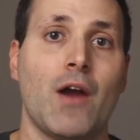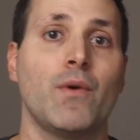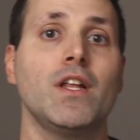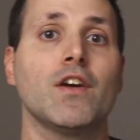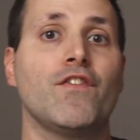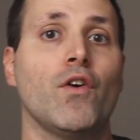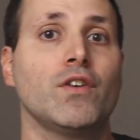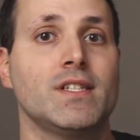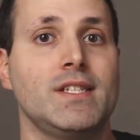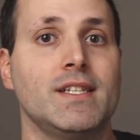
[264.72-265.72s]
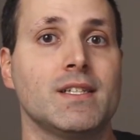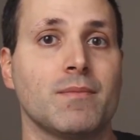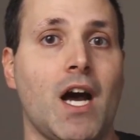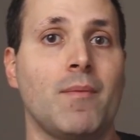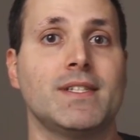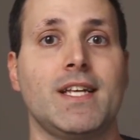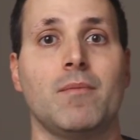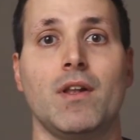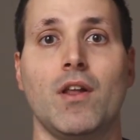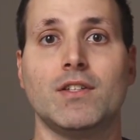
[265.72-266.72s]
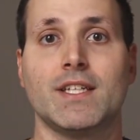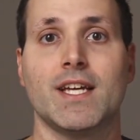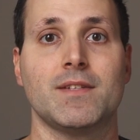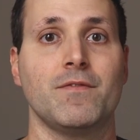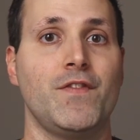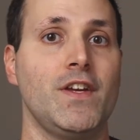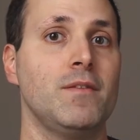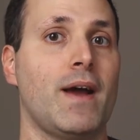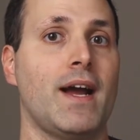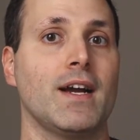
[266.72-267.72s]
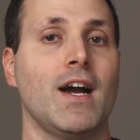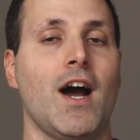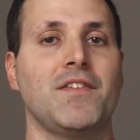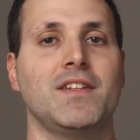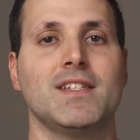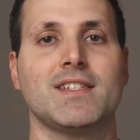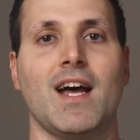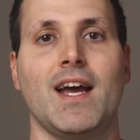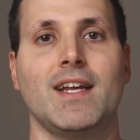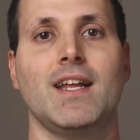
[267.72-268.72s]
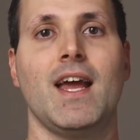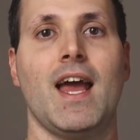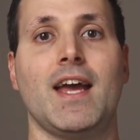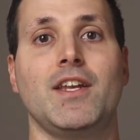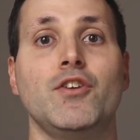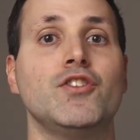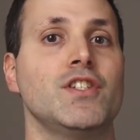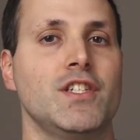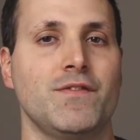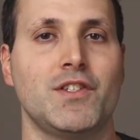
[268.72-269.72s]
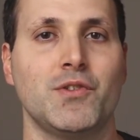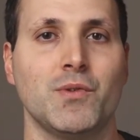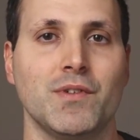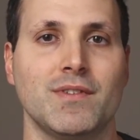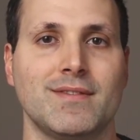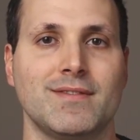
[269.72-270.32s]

I really look forward to seeing some comments down below to get some feedback on the design and usage of the tool.